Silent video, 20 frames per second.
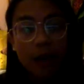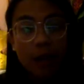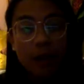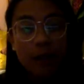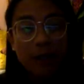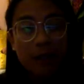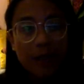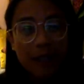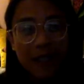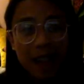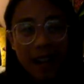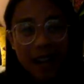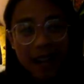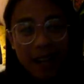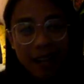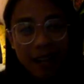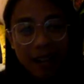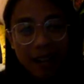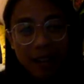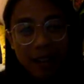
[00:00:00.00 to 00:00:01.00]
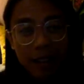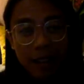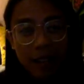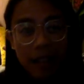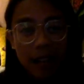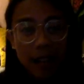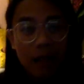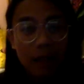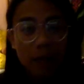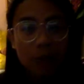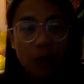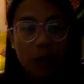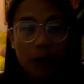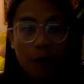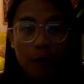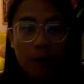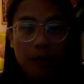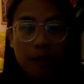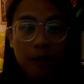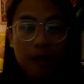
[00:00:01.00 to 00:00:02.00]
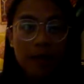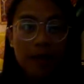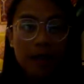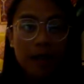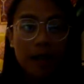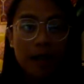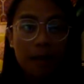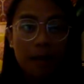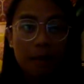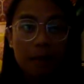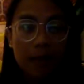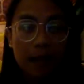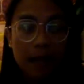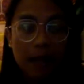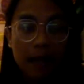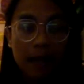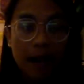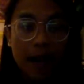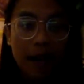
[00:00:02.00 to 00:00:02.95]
societal traumas that are being